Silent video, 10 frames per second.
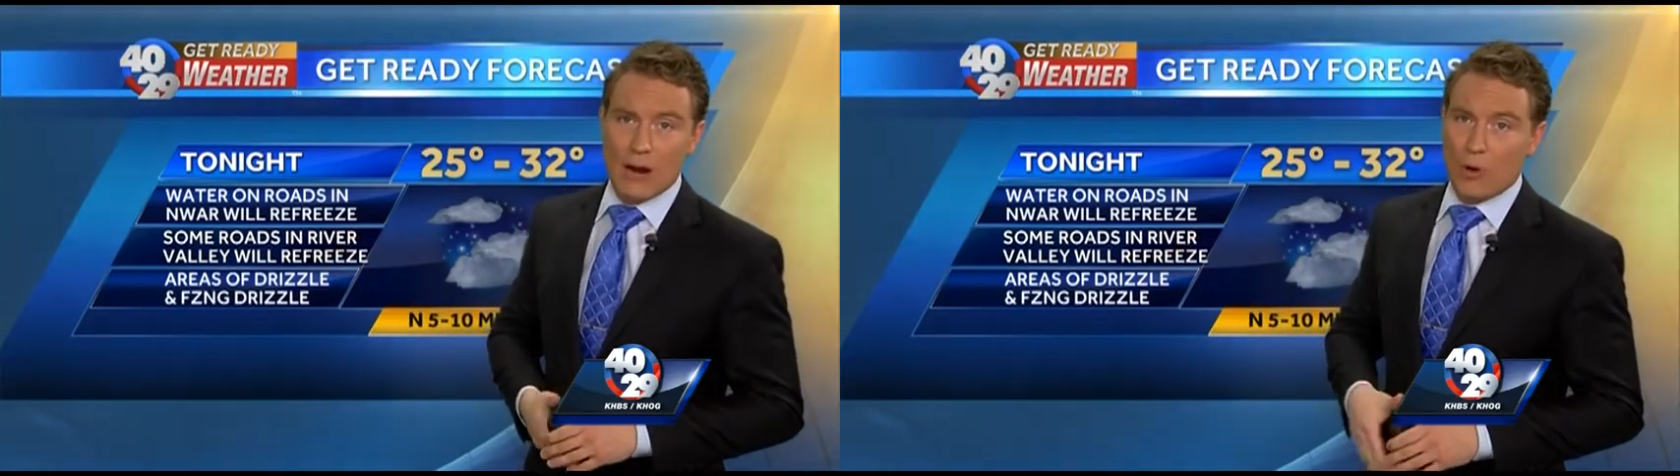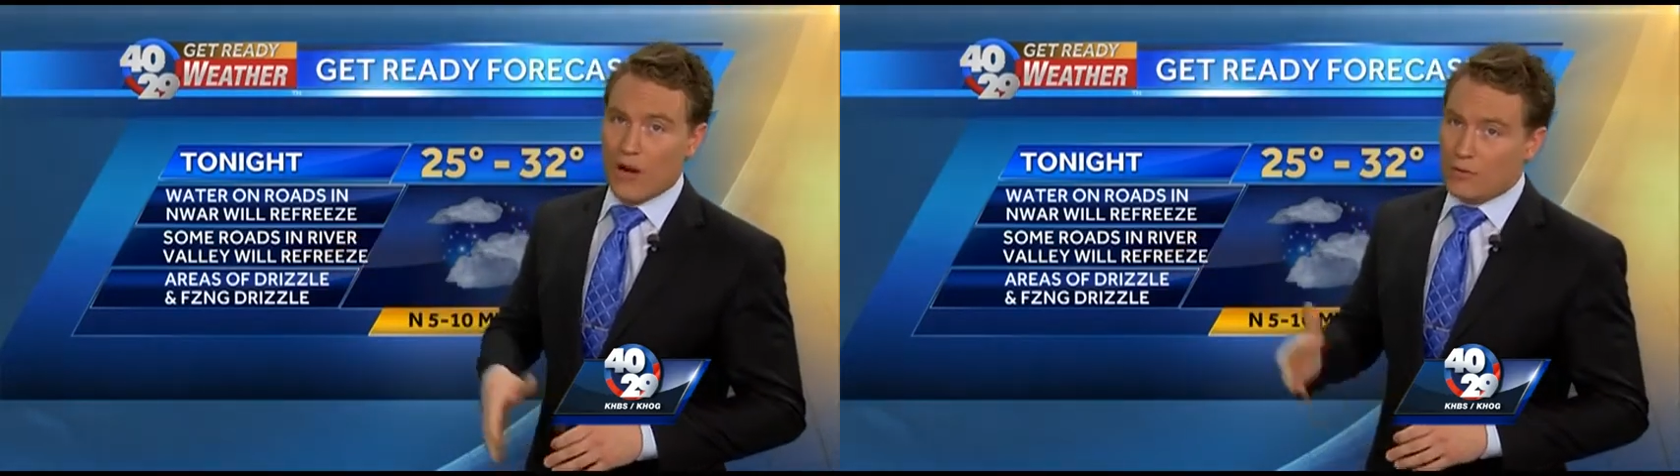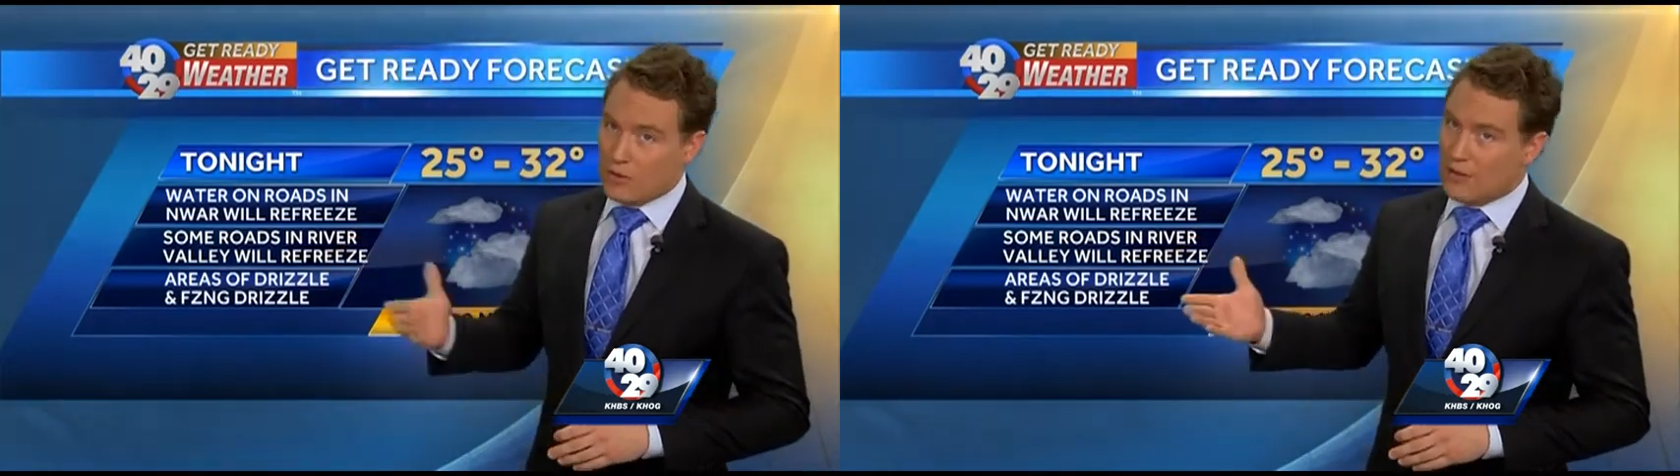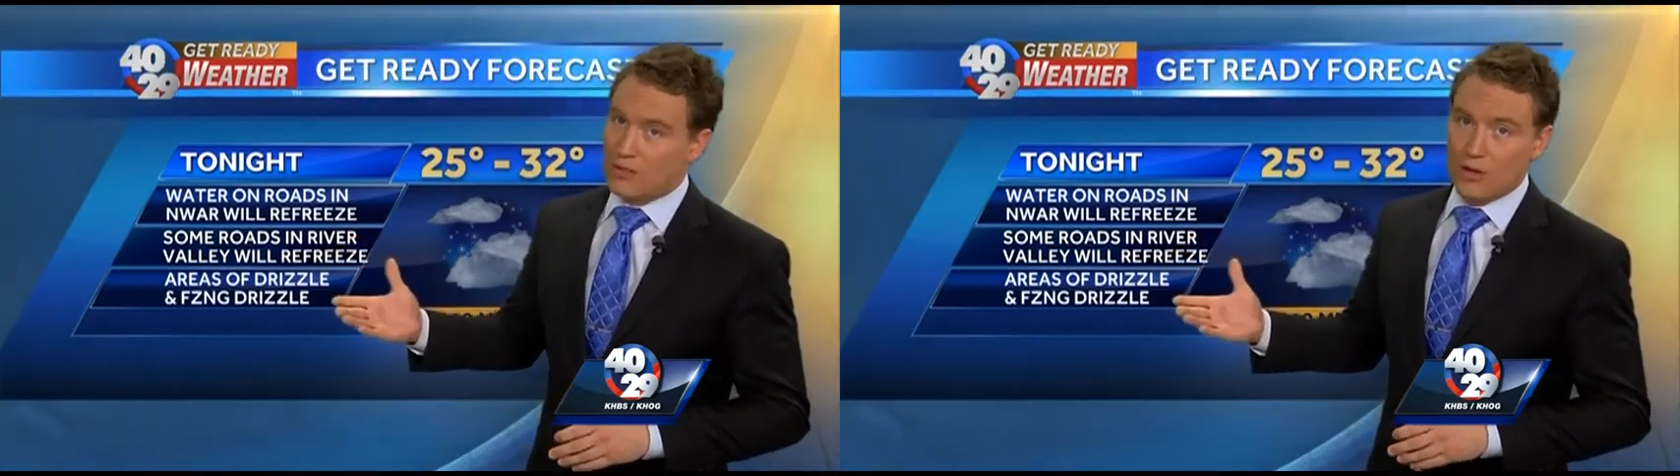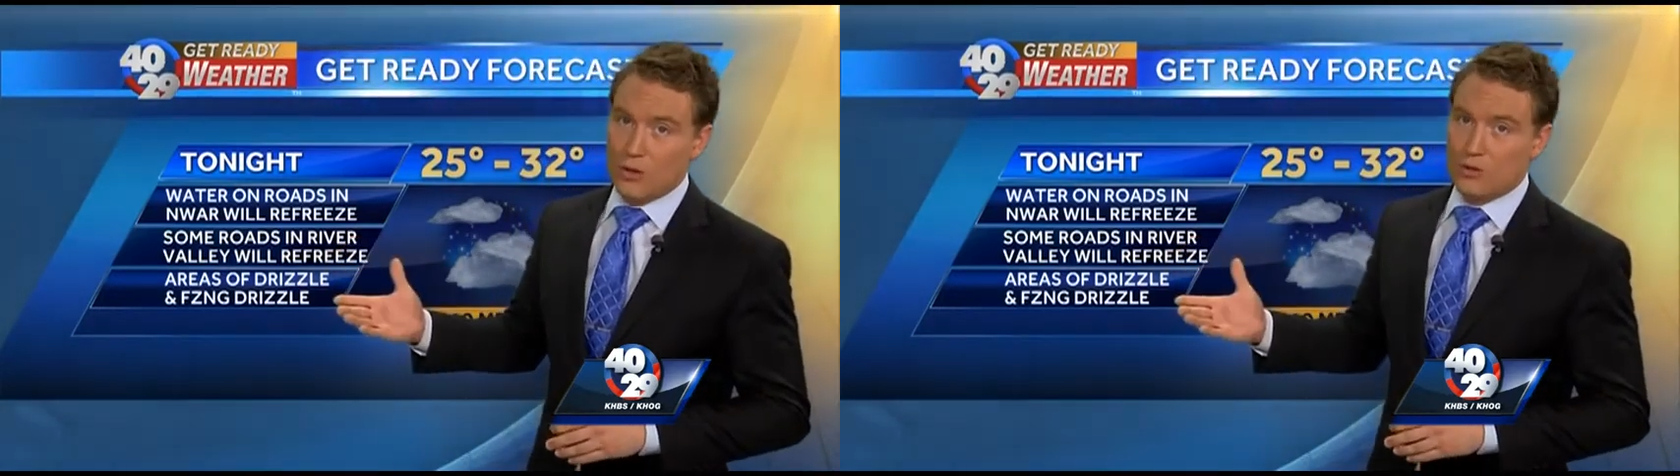And whatever's
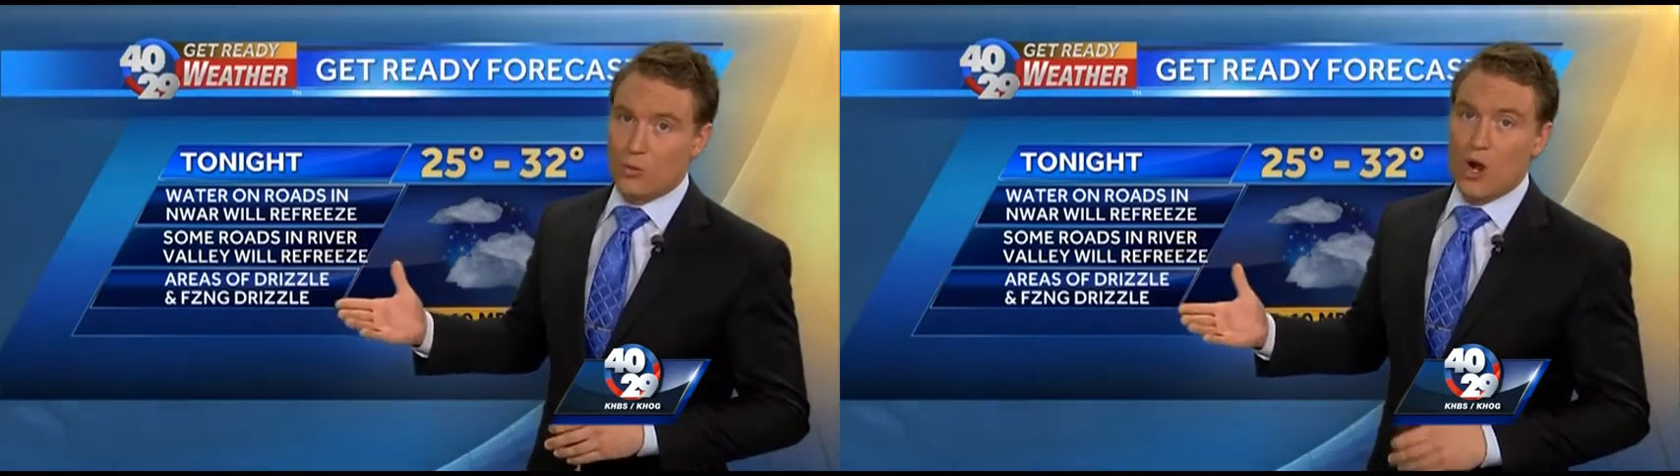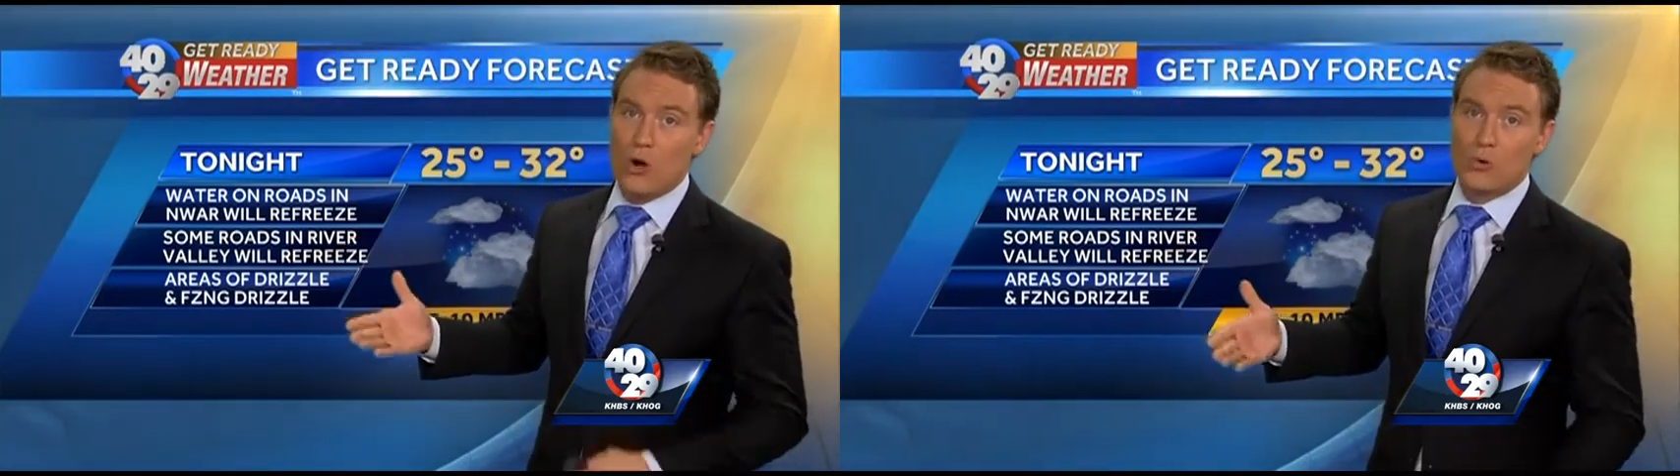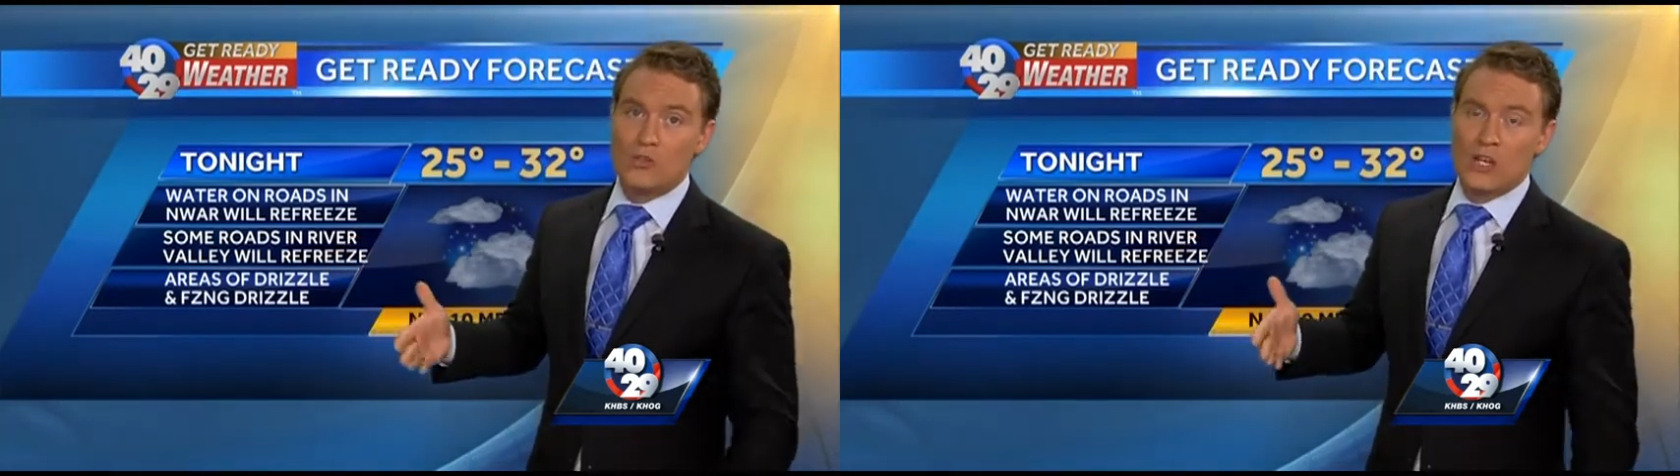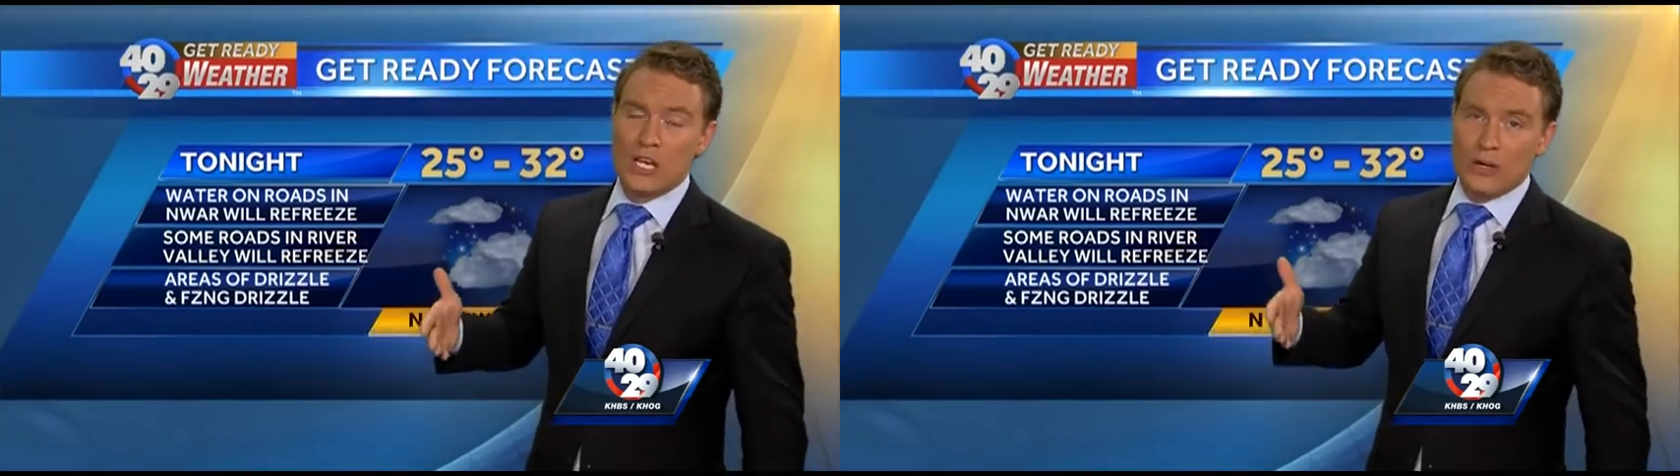left on those roads,